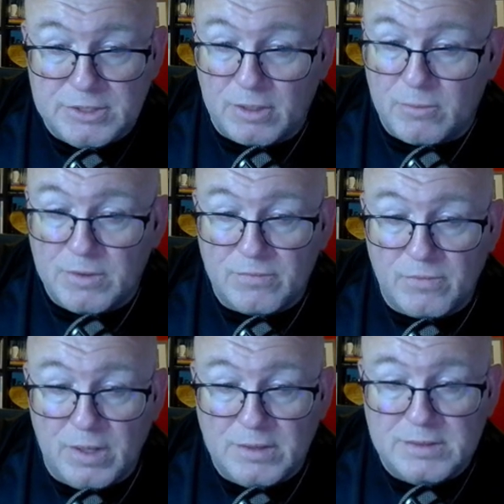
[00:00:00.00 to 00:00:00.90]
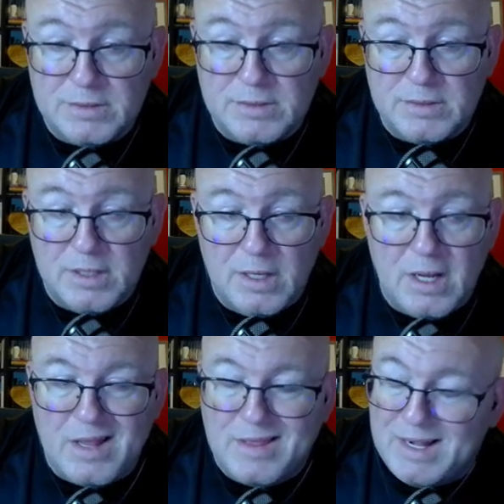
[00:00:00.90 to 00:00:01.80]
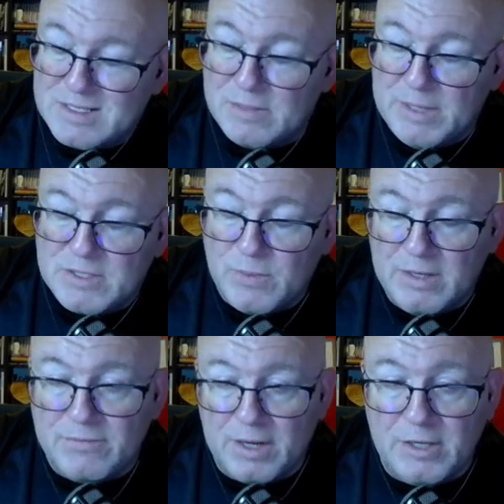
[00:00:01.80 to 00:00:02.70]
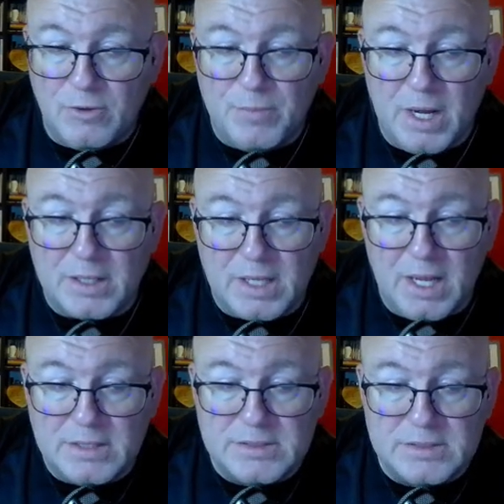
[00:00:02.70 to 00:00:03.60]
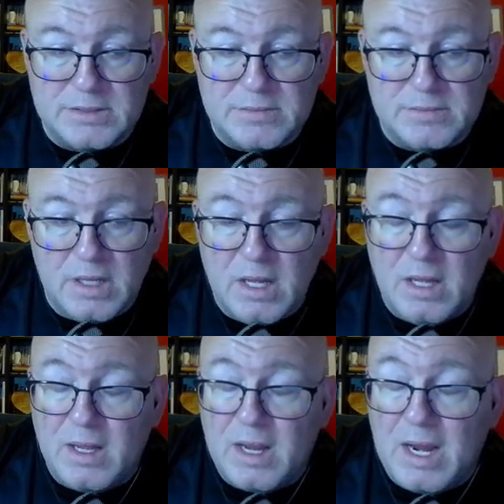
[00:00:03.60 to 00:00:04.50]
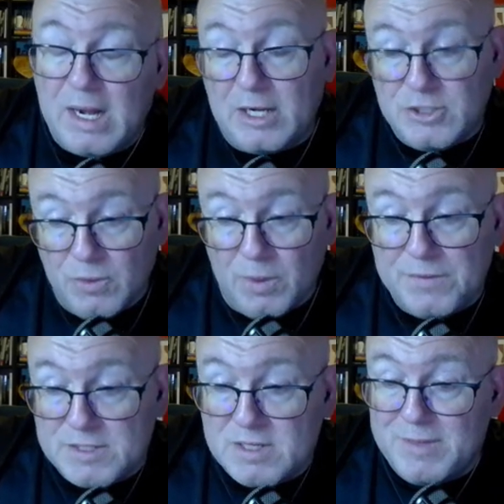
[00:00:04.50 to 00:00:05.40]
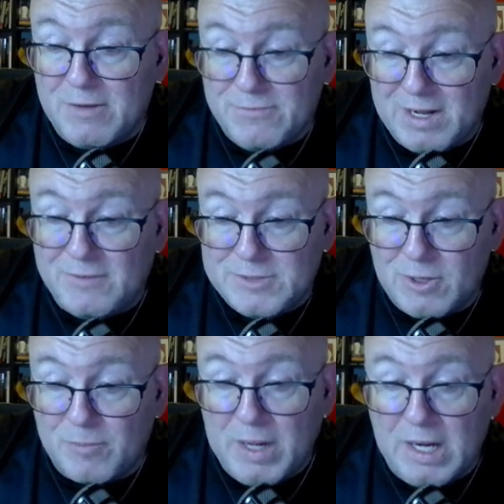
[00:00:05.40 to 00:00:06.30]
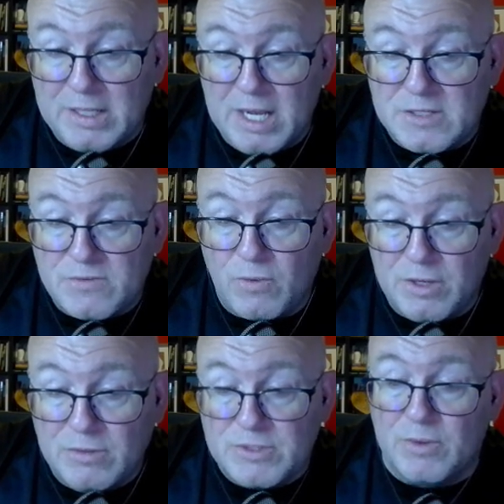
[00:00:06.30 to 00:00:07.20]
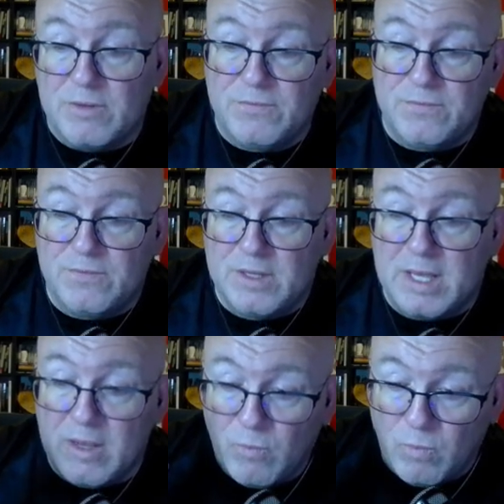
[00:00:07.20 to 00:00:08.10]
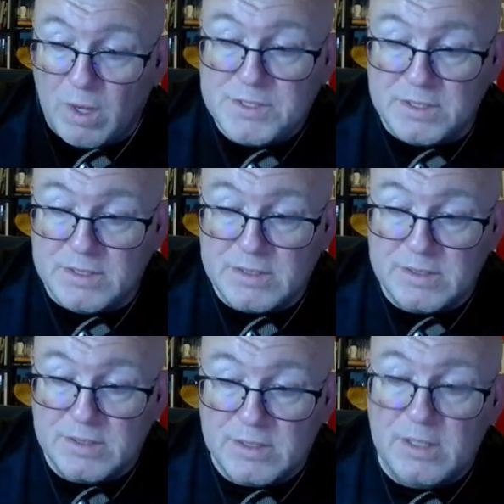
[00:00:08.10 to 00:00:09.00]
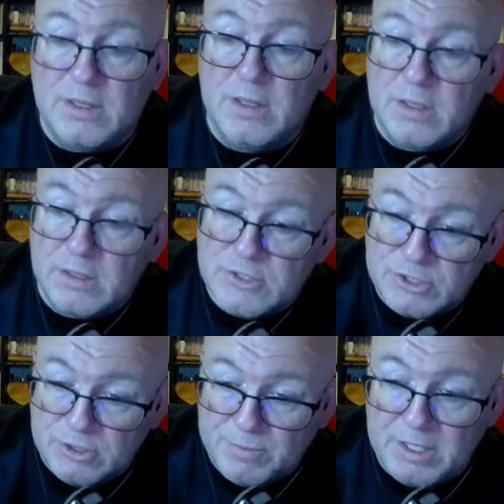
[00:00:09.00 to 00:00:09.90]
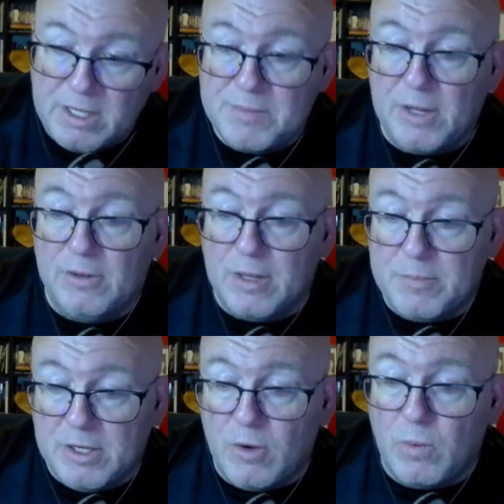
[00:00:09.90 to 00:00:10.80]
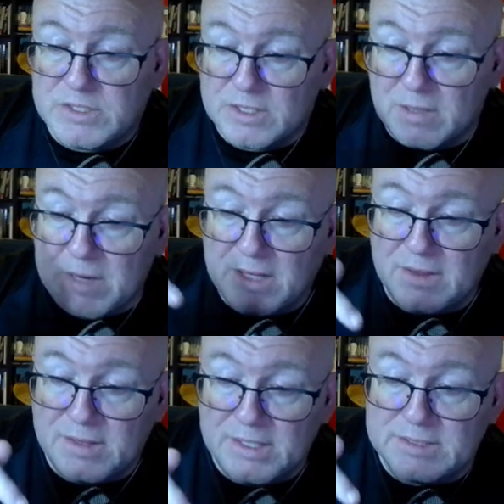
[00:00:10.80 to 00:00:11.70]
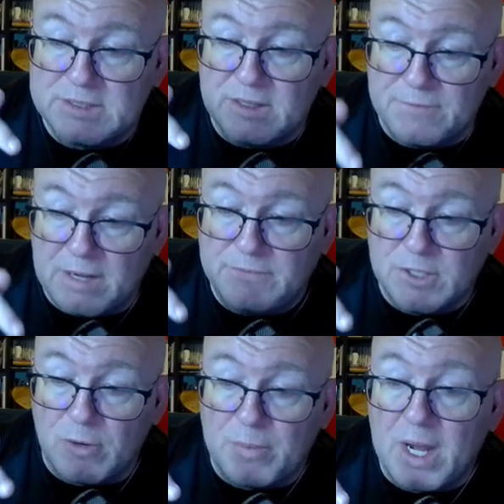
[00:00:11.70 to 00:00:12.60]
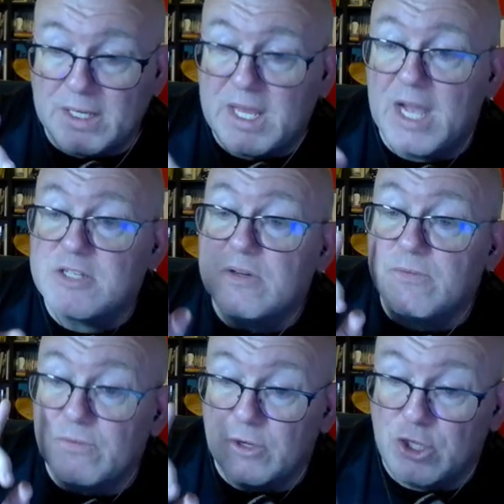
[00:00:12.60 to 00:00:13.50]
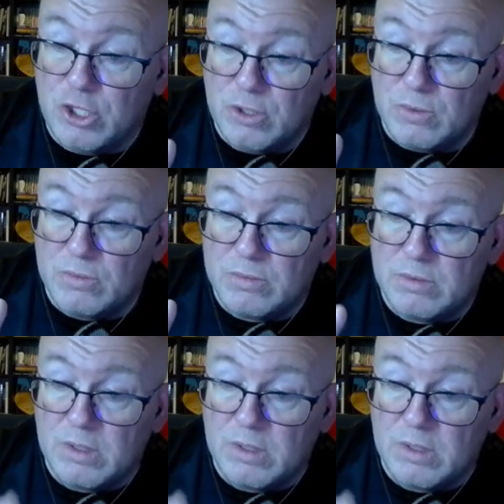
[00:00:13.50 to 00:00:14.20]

share it with a friend. That's the best way to find new podcasts. And I do want this to be a 5-star podcast for you. So if it wasn't, shoot me an email. Let me know what's going to make this a 5-star podcast for you.